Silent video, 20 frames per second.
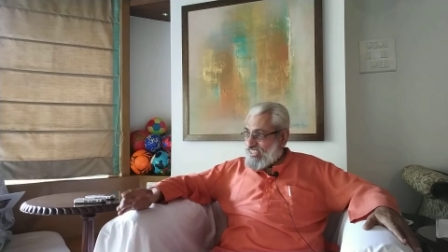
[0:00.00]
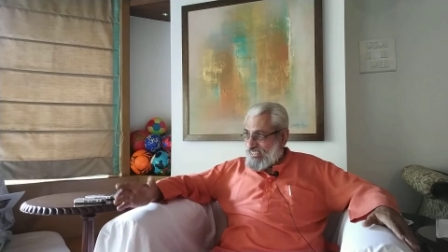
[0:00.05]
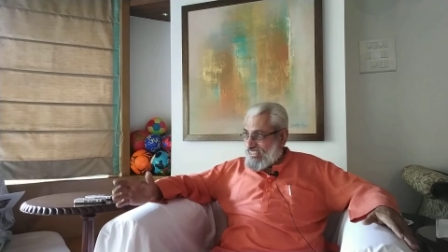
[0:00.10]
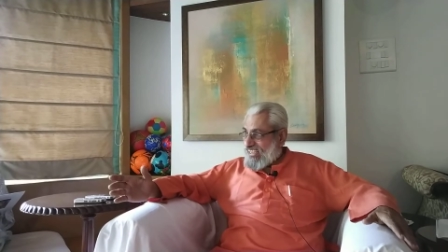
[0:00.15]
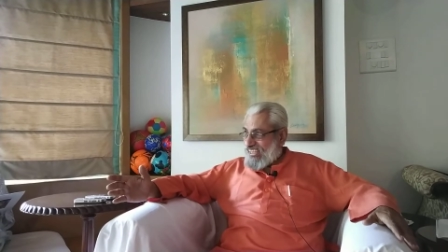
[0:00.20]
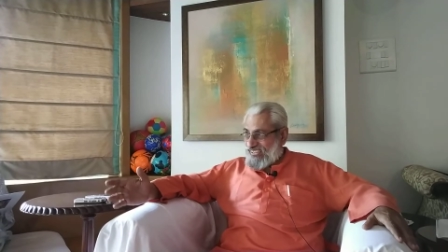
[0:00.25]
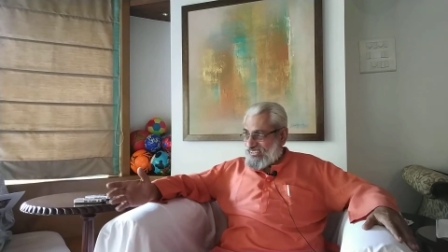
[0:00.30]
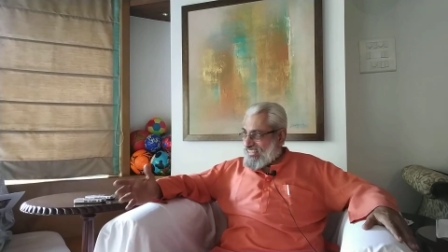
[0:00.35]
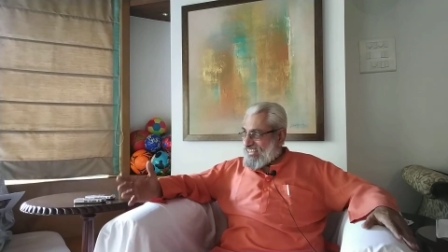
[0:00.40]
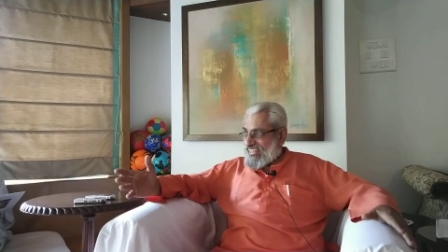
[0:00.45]

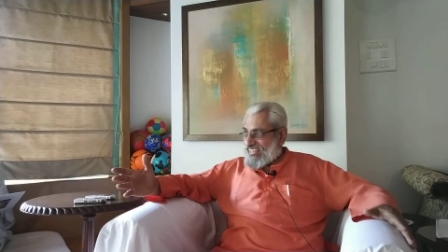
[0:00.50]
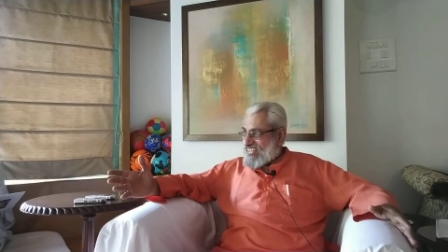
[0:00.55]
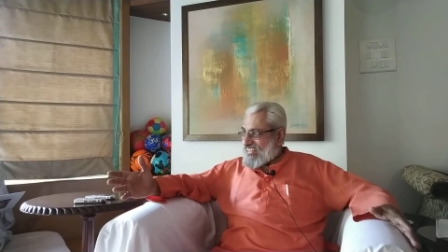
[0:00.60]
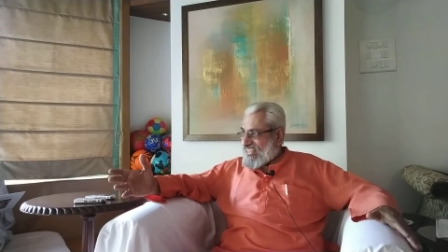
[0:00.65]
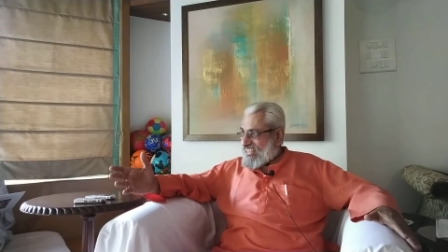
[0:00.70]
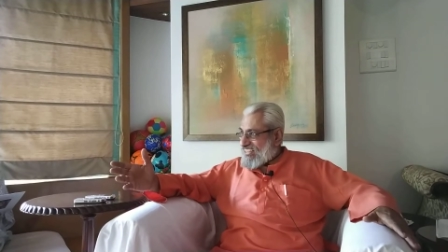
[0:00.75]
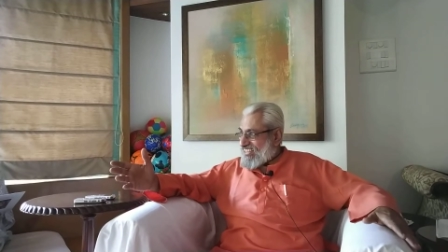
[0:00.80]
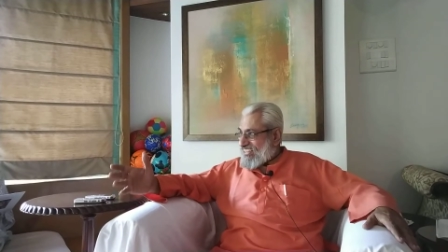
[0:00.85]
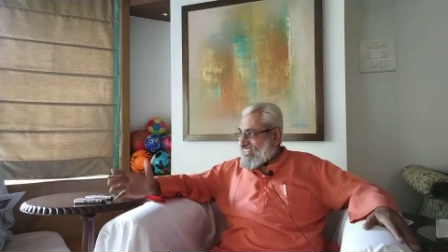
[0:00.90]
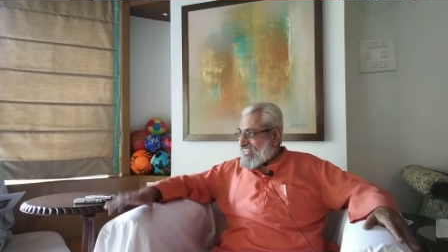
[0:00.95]
Are you getting my
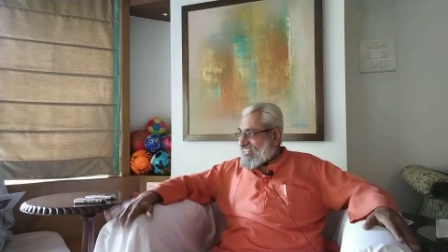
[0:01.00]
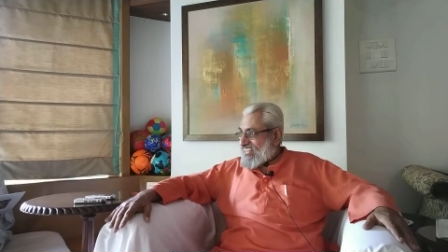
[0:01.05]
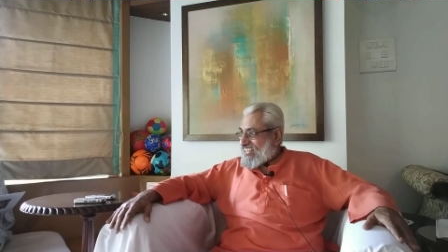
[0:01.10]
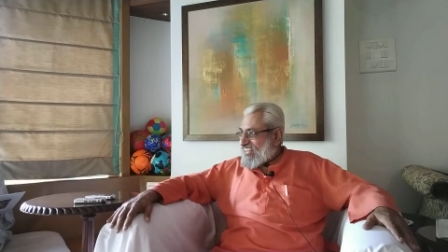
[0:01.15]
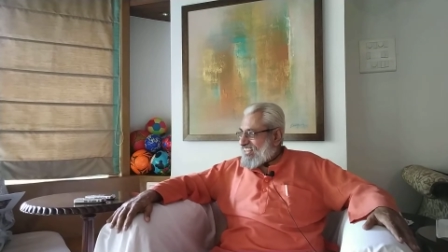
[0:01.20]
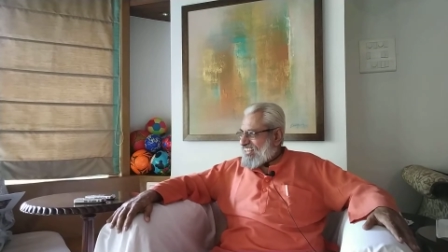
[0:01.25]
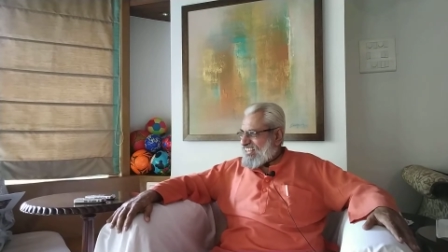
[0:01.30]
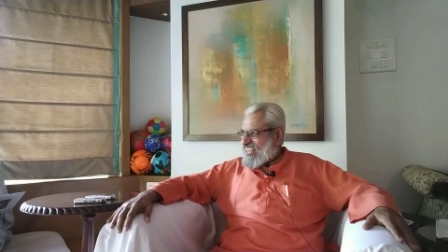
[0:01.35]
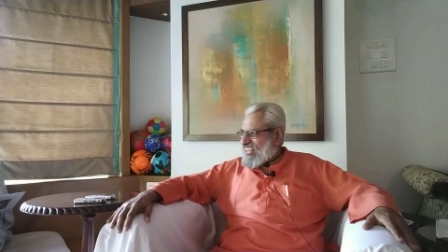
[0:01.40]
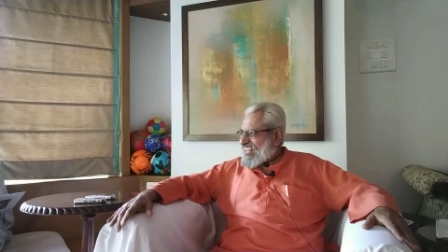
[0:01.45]
idea?
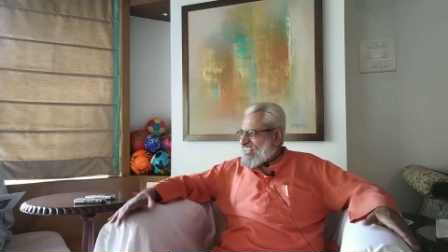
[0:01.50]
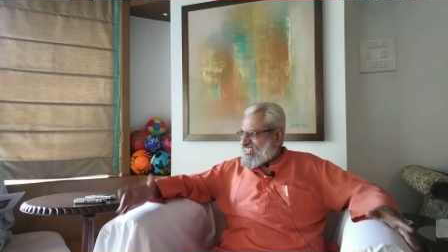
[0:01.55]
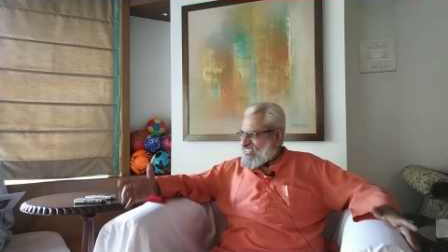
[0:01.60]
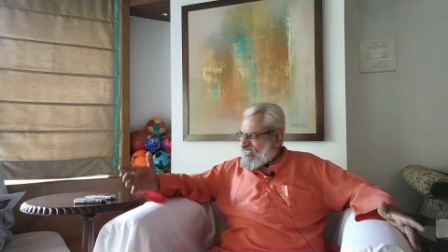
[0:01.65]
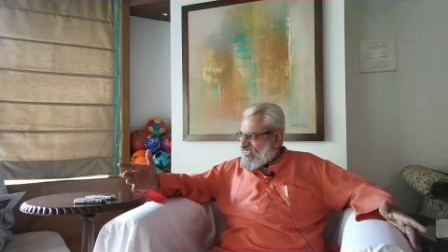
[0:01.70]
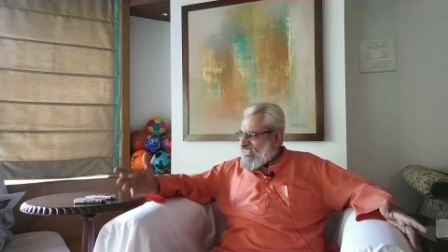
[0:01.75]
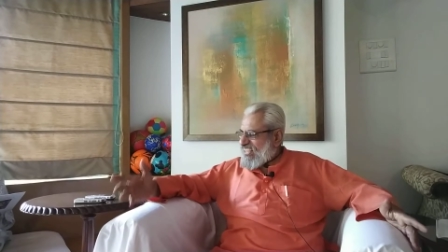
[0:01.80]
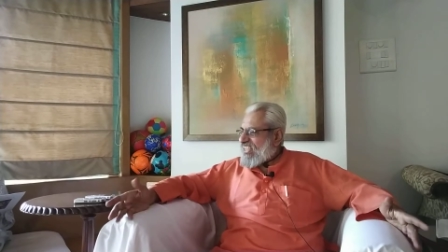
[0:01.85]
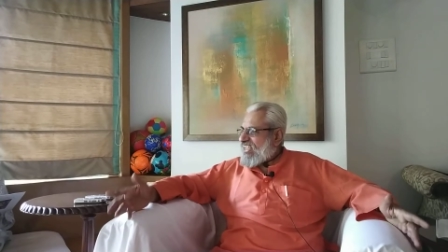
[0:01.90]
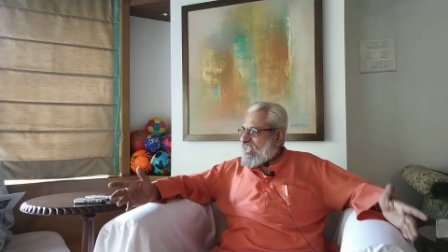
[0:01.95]
It's
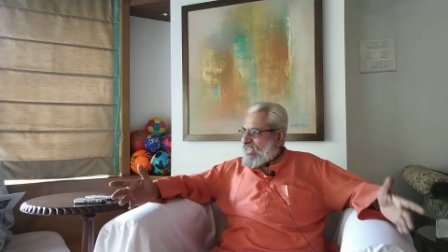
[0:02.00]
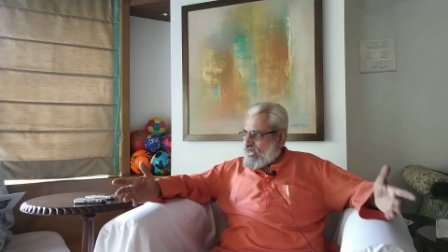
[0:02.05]
okay.